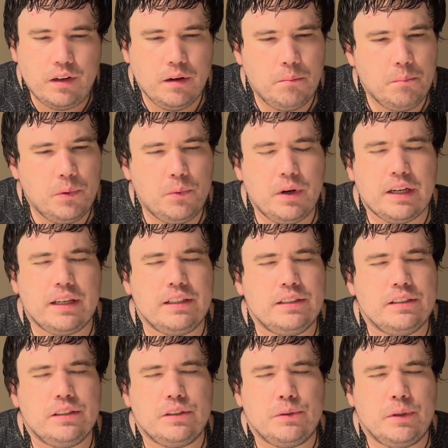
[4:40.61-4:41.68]
But what can
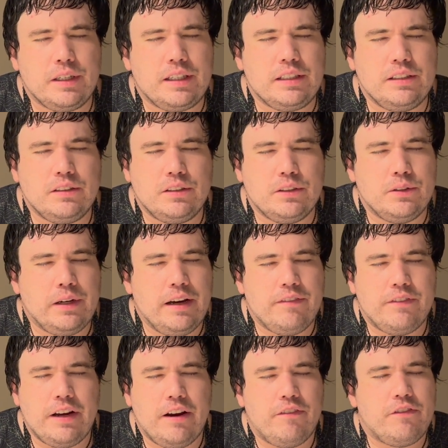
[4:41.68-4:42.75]
you do? What can you do?
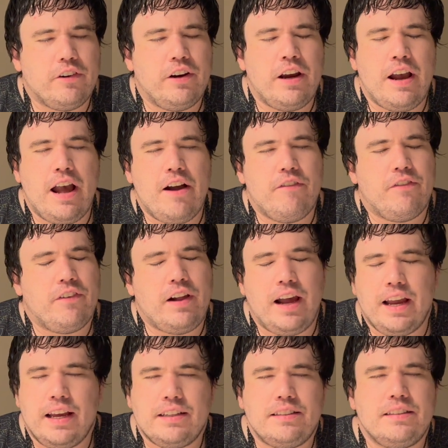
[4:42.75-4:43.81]

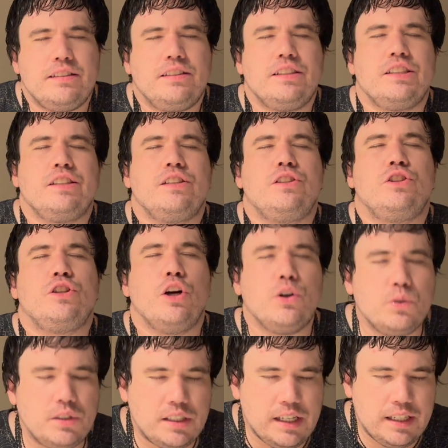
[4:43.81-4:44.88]
I guess this just
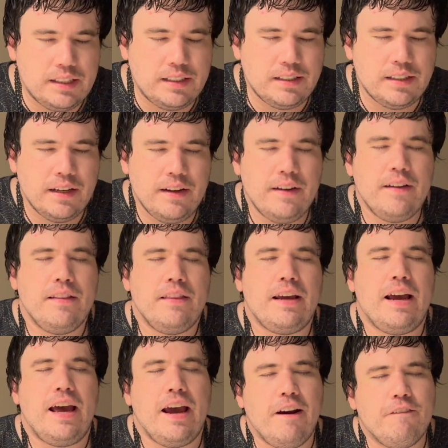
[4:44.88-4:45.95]
shows us
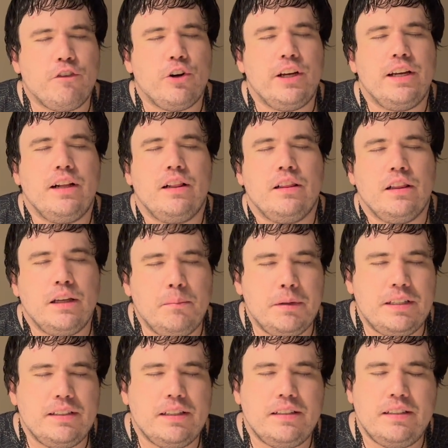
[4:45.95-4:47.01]
that every
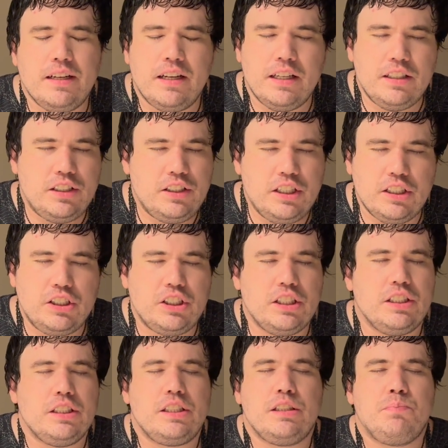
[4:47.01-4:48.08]
limited
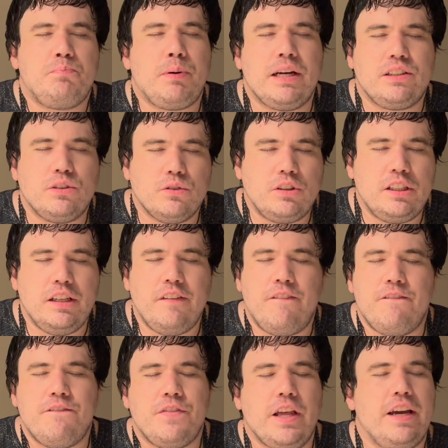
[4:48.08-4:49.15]
edition specialty
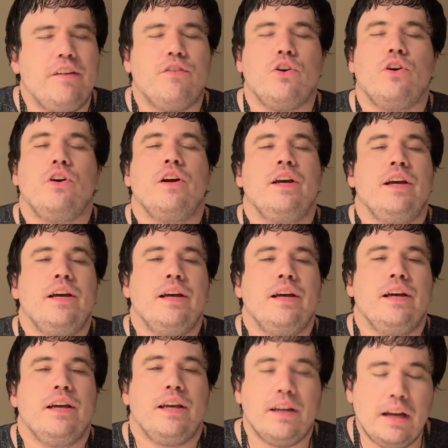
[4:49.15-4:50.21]
flavor
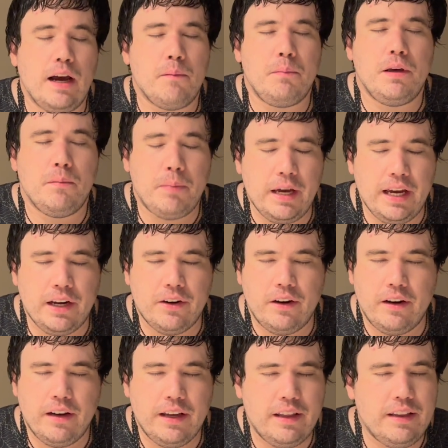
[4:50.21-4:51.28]
cannot be a
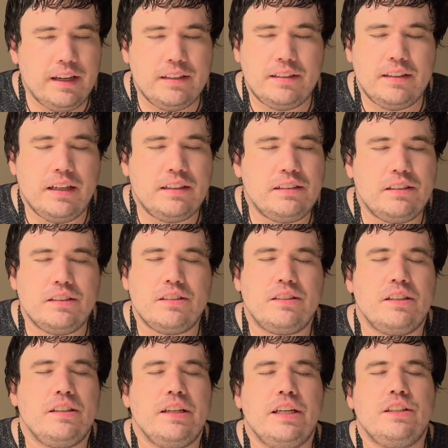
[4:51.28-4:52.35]
banger. And that's just
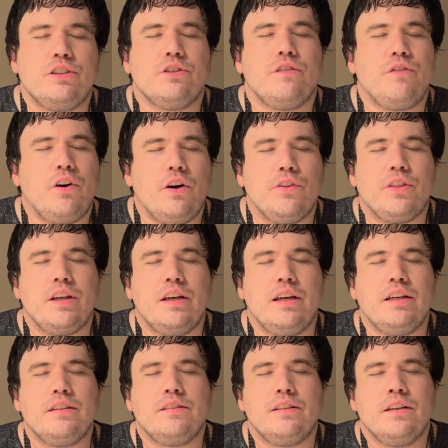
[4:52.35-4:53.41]
the nature of all
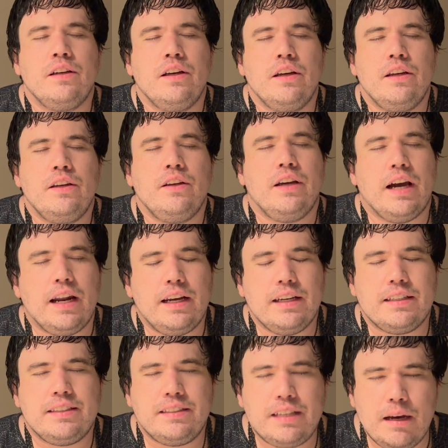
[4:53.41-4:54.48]
things. You gotta
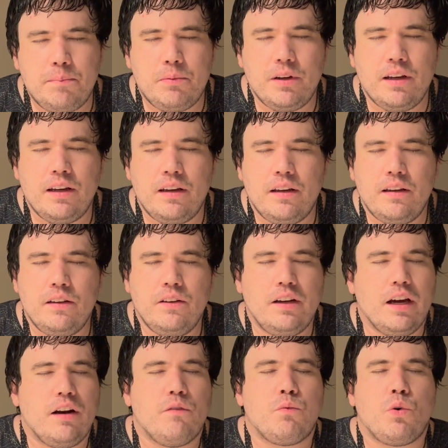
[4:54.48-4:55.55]
accept it. You
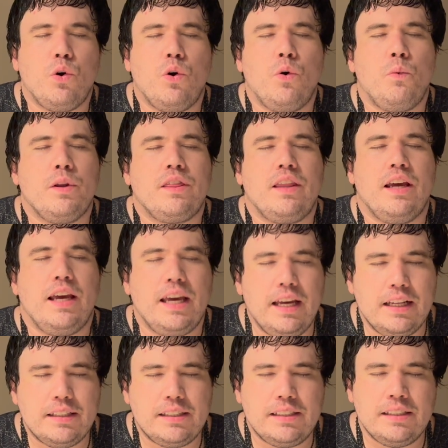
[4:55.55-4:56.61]
gotta roll with the
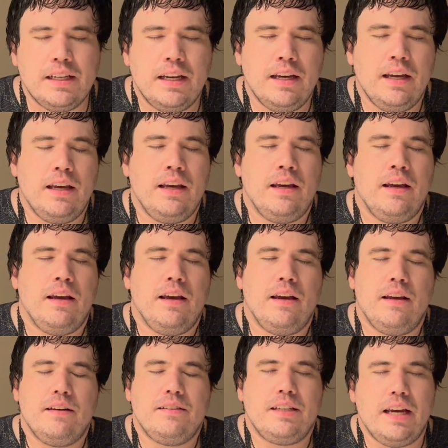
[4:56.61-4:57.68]
hits.
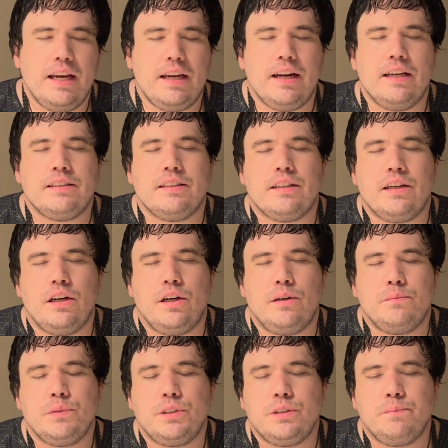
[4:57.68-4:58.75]
And take it as it
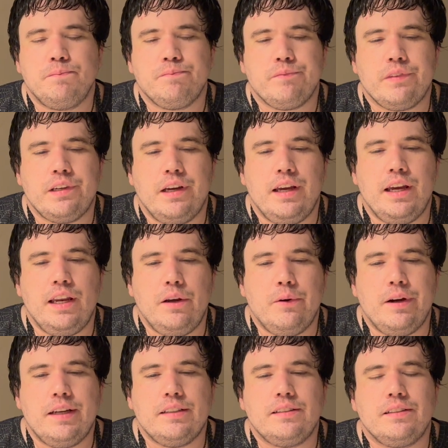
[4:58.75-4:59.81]
comes.
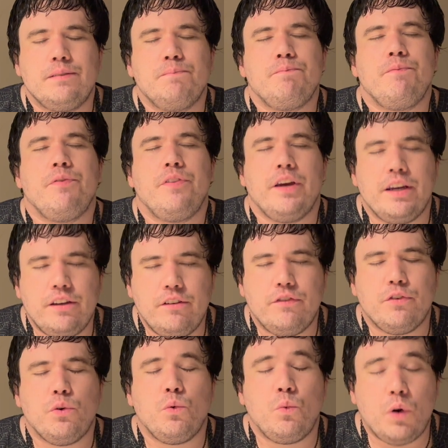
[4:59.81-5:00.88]
Anyways, thank you
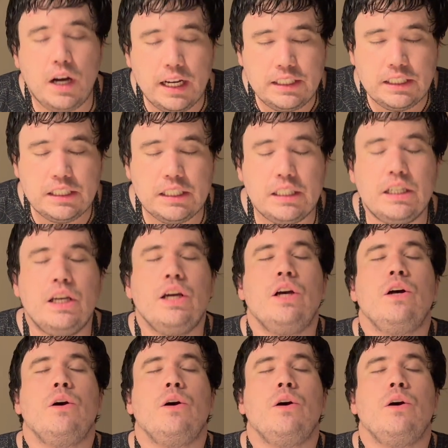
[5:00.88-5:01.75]
for watching.